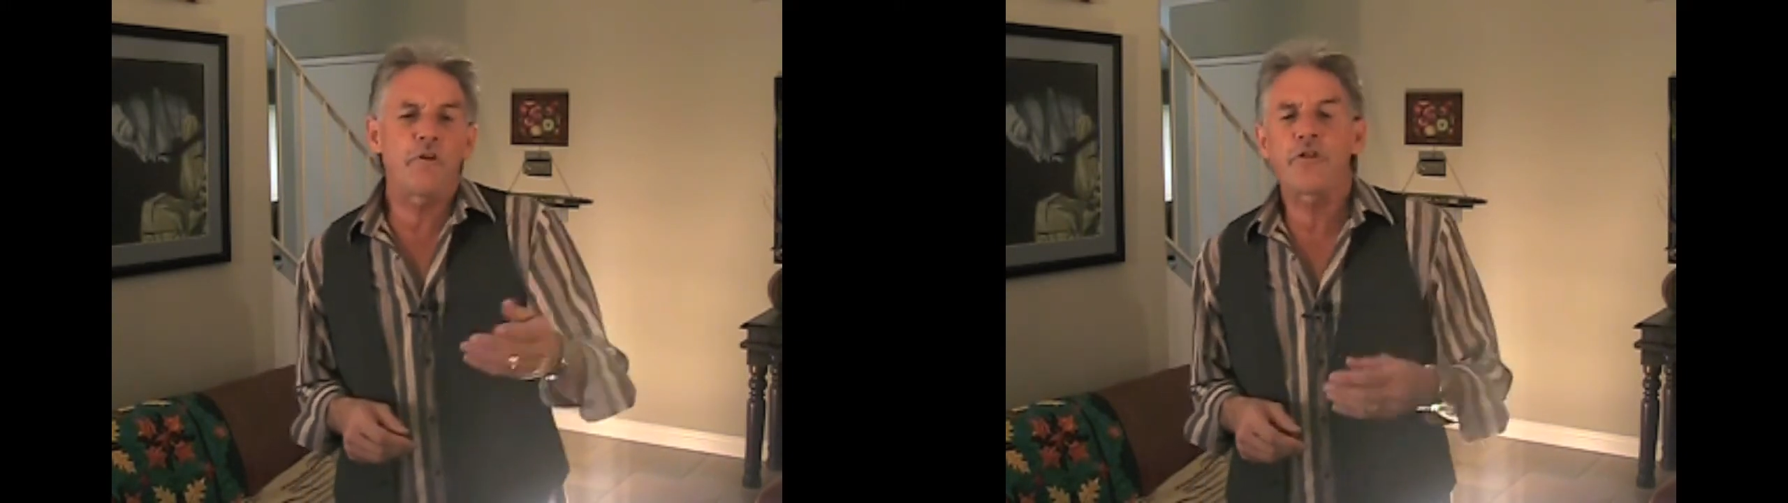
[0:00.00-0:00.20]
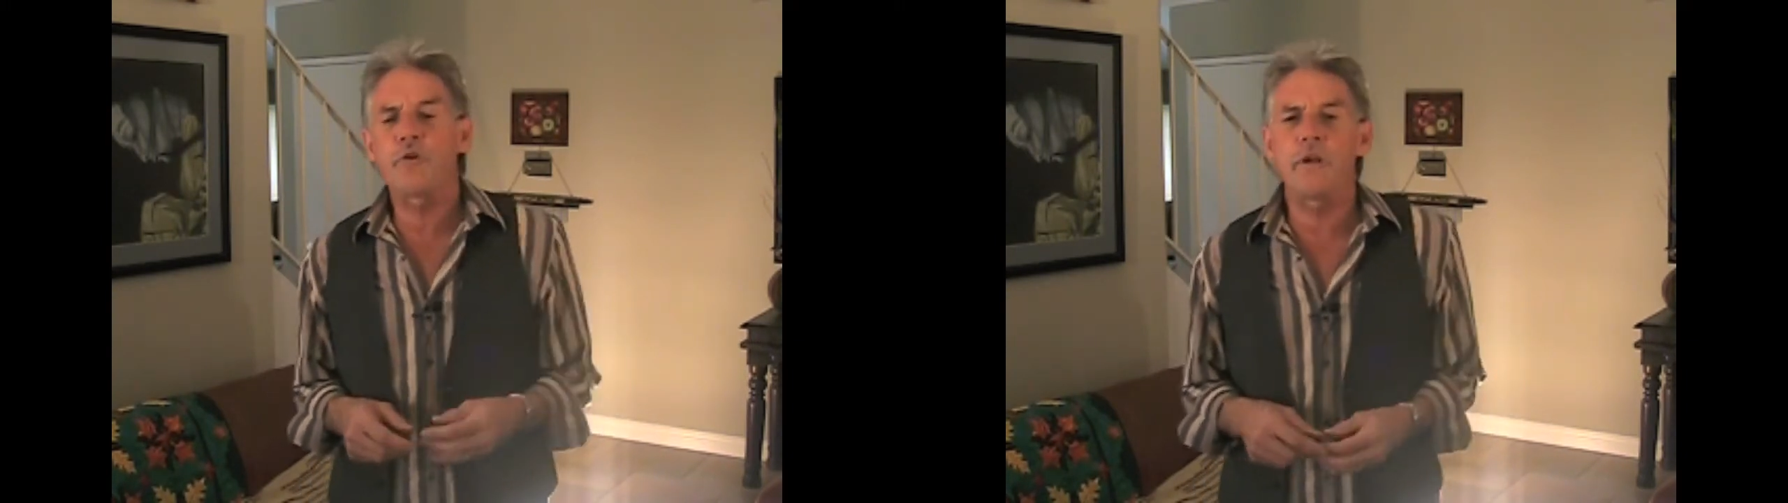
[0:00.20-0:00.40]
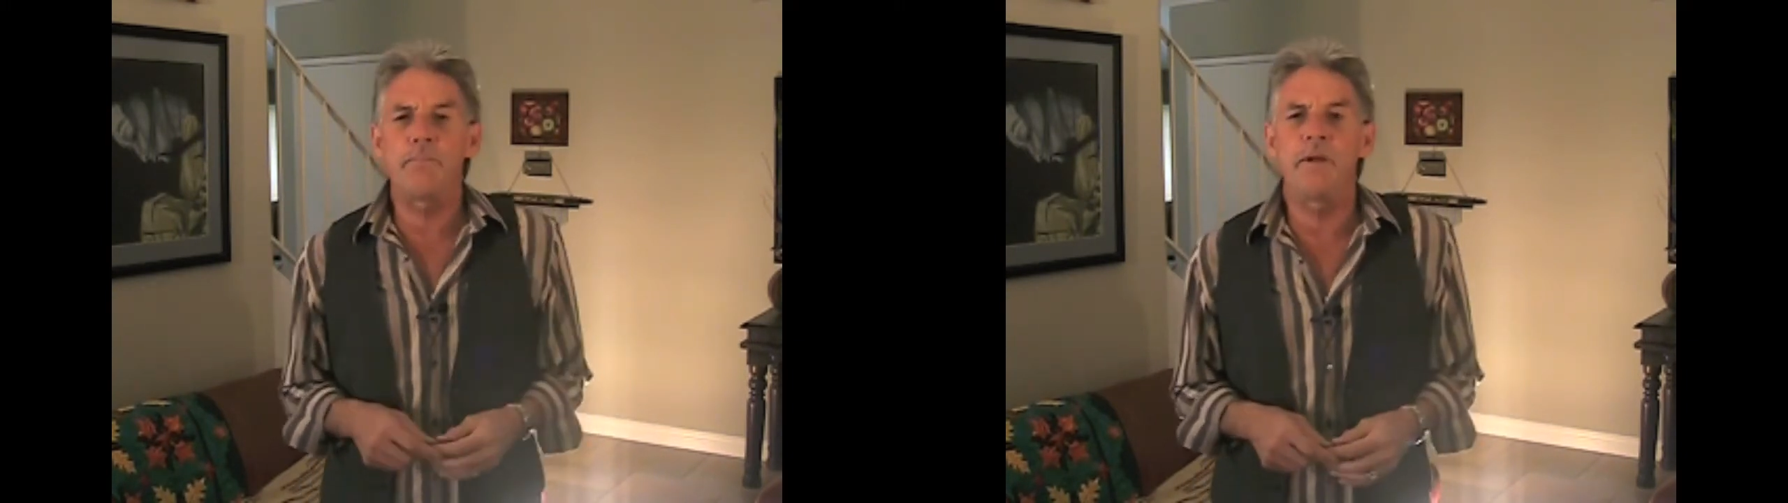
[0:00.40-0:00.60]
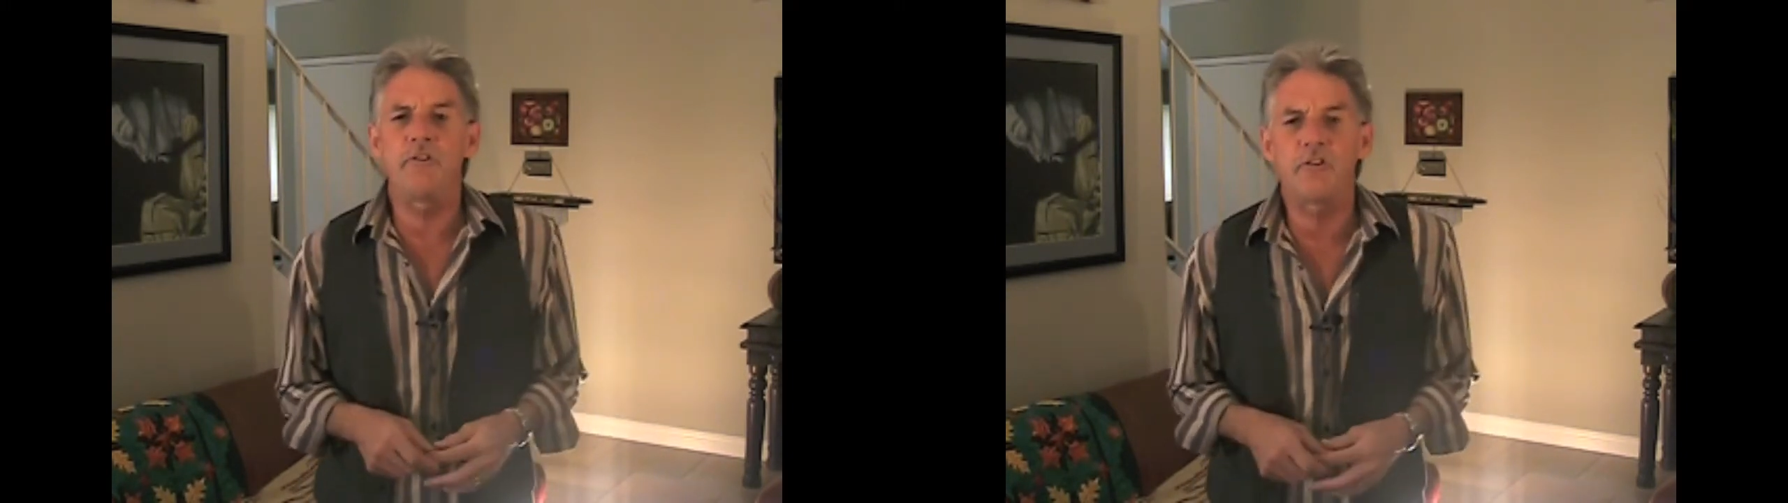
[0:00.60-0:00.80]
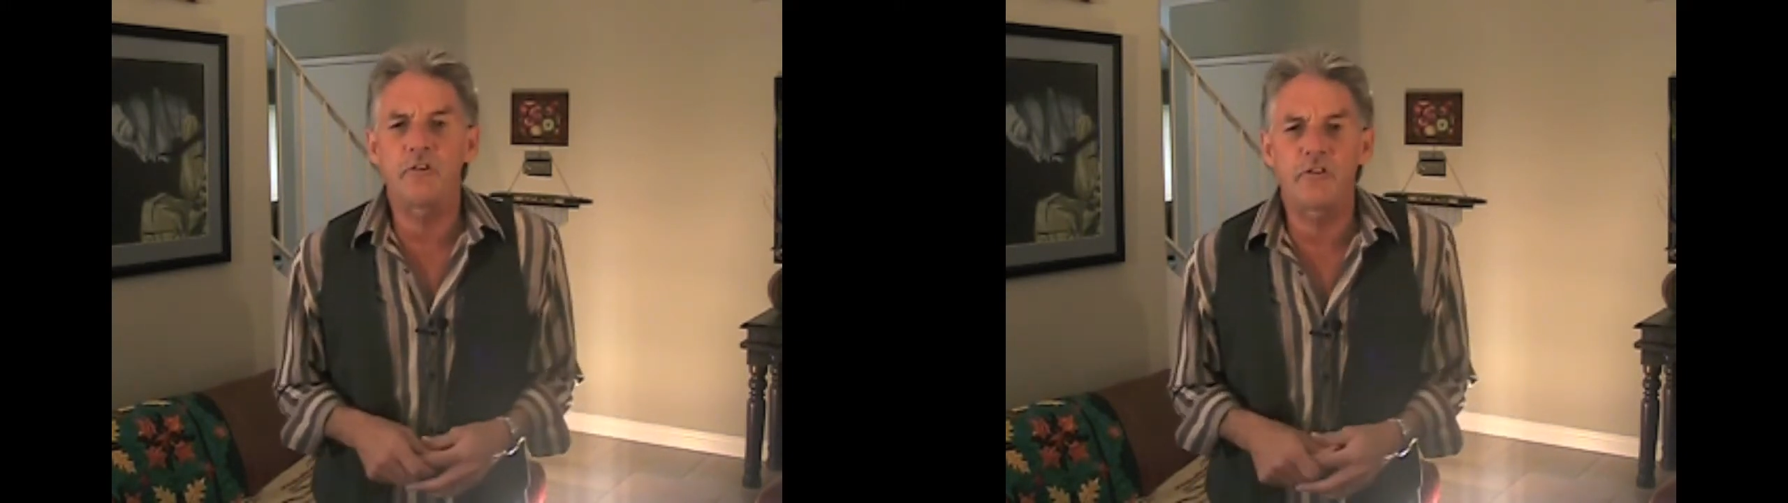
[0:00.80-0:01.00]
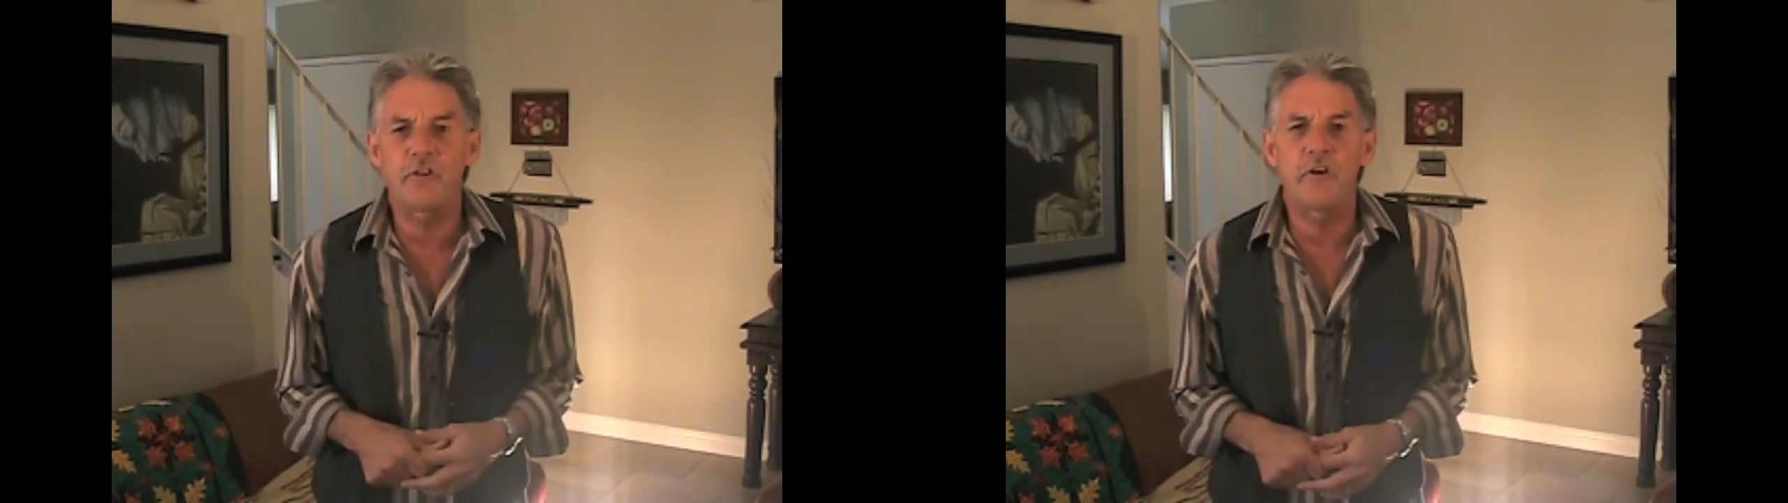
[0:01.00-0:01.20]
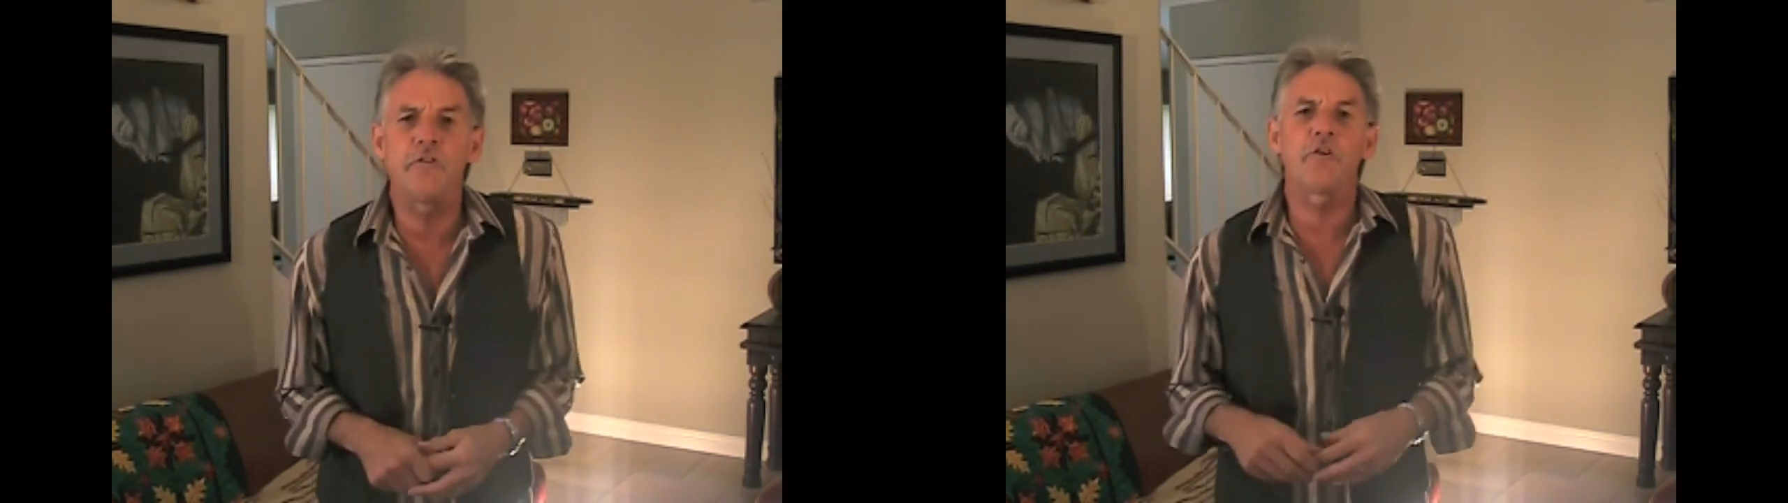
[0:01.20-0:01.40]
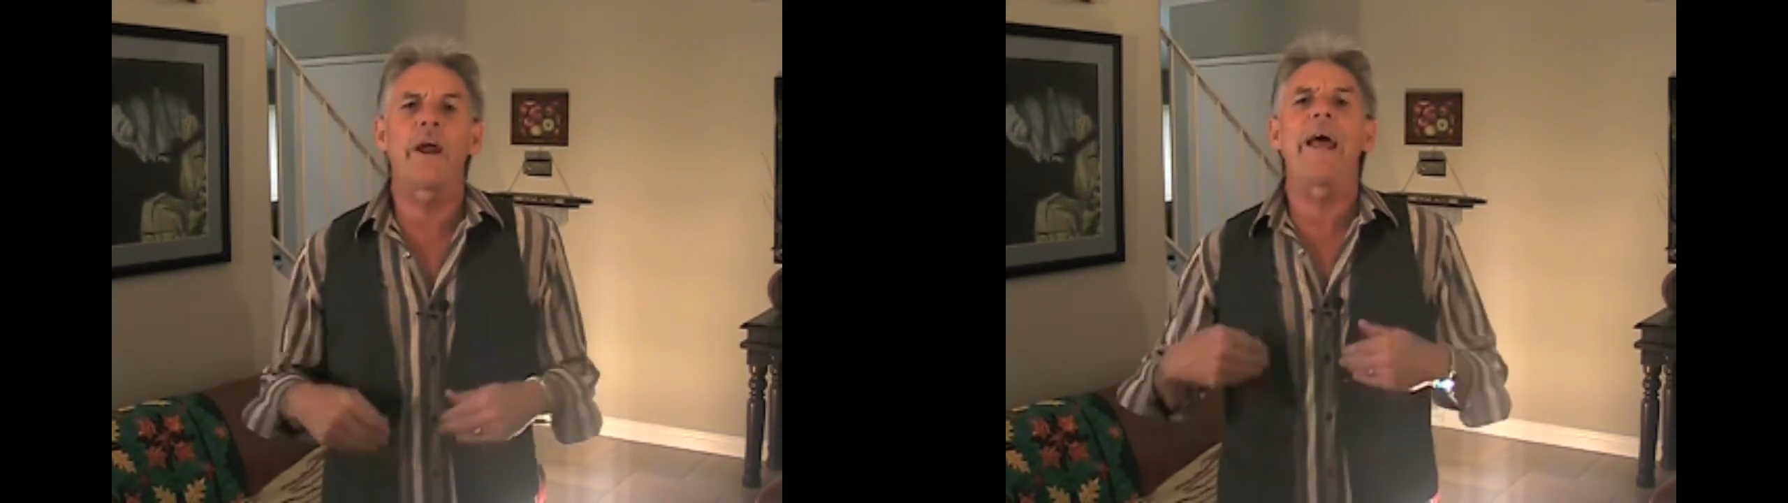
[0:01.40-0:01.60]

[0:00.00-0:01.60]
30 pieces of silver,